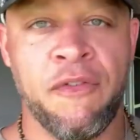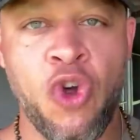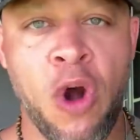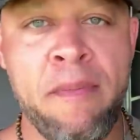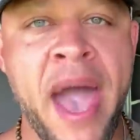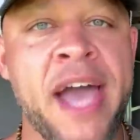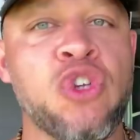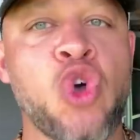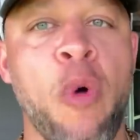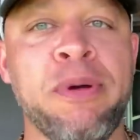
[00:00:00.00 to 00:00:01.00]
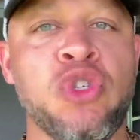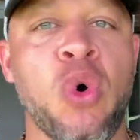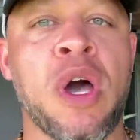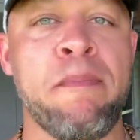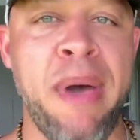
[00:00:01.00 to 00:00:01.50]
If you're a man who's open
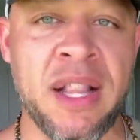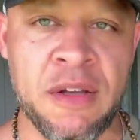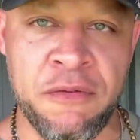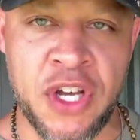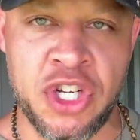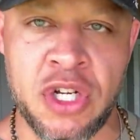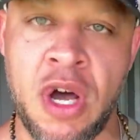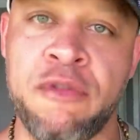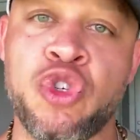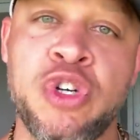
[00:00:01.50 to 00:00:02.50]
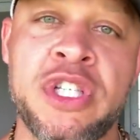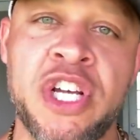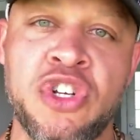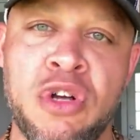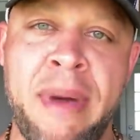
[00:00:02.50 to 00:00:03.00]
to a compelling vision of
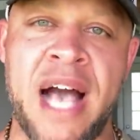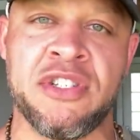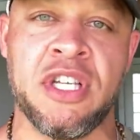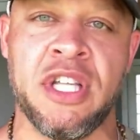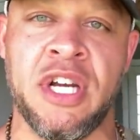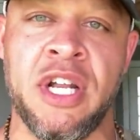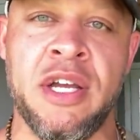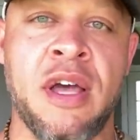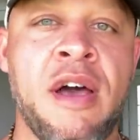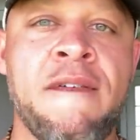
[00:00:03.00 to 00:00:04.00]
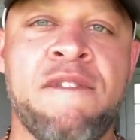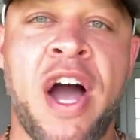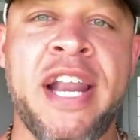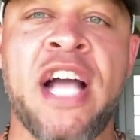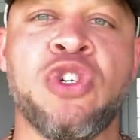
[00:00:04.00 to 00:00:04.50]
traditional masculinity,
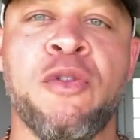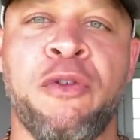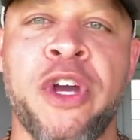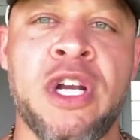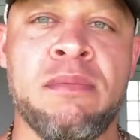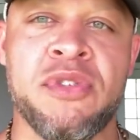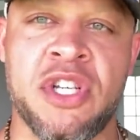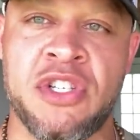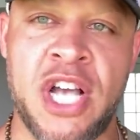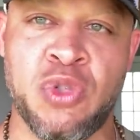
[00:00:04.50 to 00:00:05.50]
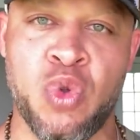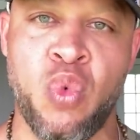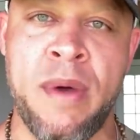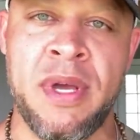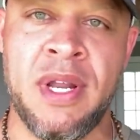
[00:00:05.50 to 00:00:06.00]
financial freedom, success
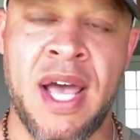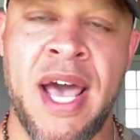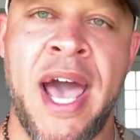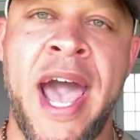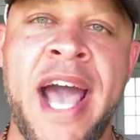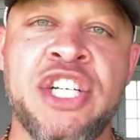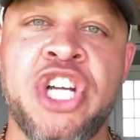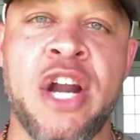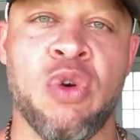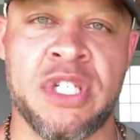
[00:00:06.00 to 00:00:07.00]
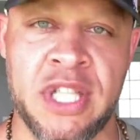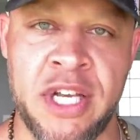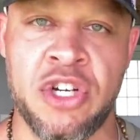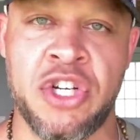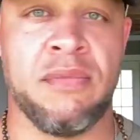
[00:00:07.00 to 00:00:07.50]
with women, and generous
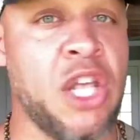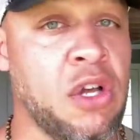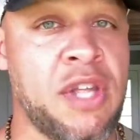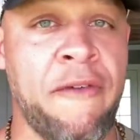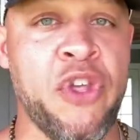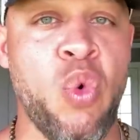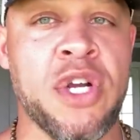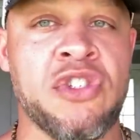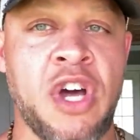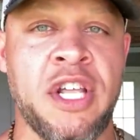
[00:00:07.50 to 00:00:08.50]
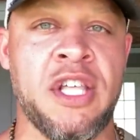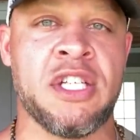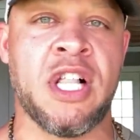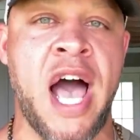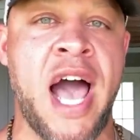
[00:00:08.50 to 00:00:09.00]
leadership, then you'll definitely want to study
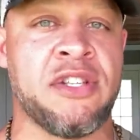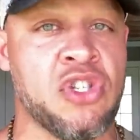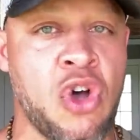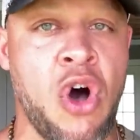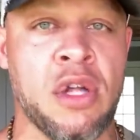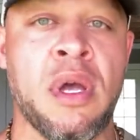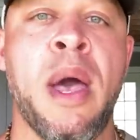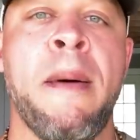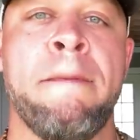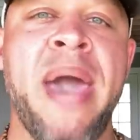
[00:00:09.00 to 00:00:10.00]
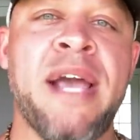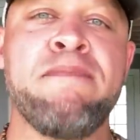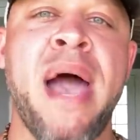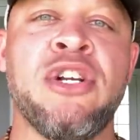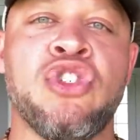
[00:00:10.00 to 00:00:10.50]
this class. It's called
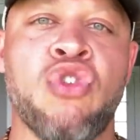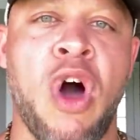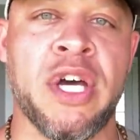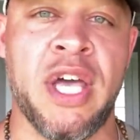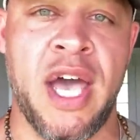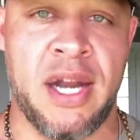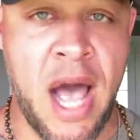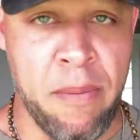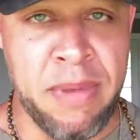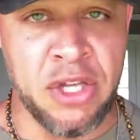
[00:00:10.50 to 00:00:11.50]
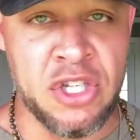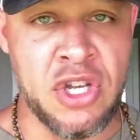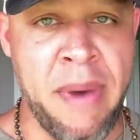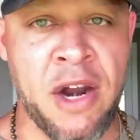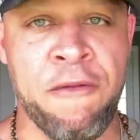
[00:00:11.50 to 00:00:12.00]
Make Men Strong Again, How
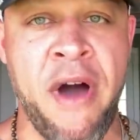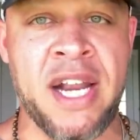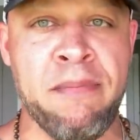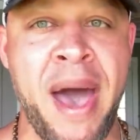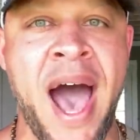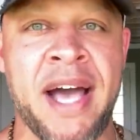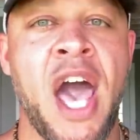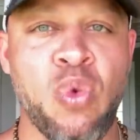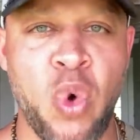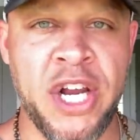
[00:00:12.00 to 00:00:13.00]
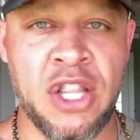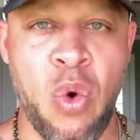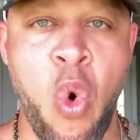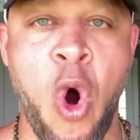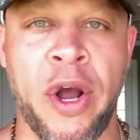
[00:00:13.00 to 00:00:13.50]
Millions of Men Are Fighting Back and Winning
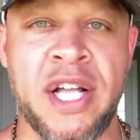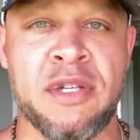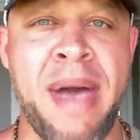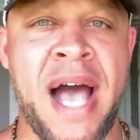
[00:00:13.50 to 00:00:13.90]
the War Against